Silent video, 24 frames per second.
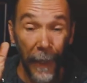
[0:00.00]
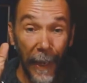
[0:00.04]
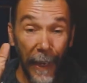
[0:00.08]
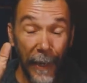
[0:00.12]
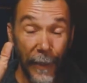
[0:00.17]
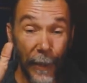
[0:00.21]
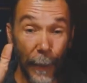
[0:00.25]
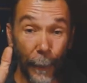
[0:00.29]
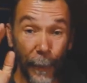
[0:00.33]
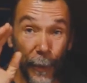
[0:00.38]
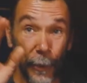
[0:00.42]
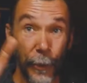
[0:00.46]

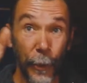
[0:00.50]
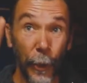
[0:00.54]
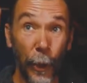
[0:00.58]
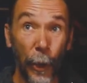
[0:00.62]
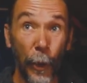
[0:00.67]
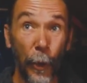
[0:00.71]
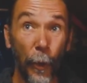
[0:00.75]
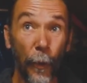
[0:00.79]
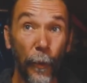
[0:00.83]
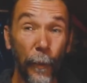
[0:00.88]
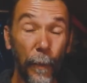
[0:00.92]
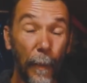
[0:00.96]
is I'm going to
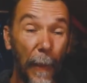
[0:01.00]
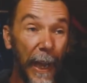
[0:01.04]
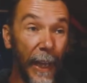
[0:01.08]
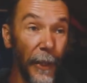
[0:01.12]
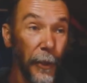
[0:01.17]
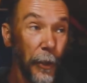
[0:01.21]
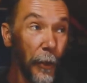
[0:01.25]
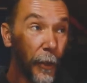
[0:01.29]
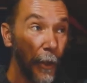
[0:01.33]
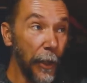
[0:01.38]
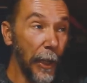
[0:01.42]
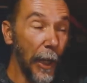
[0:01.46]
turn off my
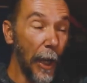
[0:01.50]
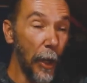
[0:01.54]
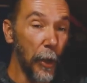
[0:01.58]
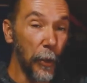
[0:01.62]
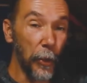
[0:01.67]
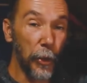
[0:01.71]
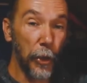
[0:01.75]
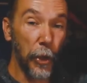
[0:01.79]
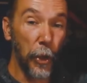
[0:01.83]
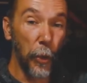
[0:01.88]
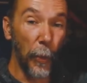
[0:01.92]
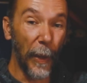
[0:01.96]
Yungio
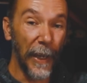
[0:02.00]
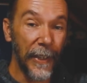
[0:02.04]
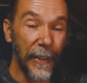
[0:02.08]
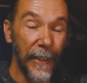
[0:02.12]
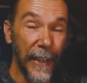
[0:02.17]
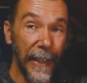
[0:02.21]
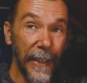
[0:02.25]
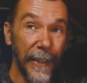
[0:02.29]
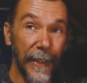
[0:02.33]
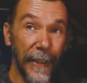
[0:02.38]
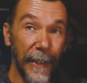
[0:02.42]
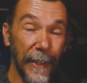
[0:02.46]

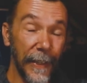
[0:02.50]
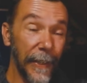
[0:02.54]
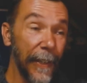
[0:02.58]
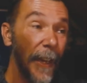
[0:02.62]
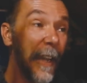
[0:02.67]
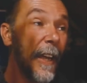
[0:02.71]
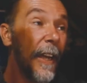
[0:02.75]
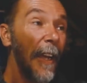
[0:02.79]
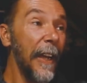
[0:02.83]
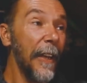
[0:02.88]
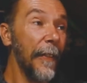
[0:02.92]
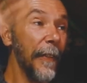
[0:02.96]
216s
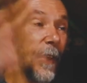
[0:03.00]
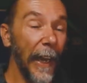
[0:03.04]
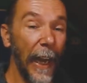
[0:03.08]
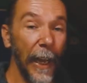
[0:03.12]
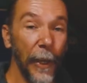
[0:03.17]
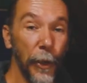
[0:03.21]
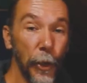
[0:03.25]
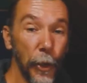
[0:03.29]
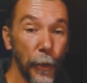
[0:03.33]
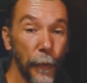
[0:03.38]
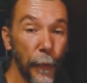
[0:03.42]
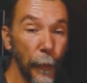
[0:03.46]
that I
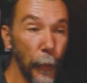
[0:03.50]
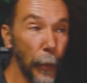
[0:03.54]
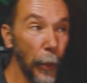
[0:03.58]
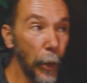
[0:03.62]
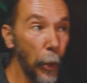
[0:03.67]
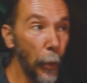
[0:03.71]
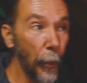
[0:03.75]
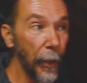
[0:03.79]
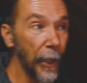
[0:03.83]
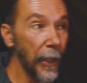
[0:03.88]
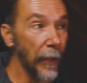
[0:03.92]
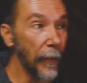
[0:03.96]
use for
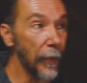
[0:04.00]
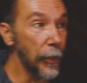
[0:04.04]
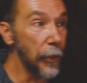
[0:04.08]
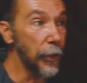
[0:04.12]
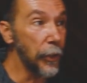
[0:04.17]
recording in the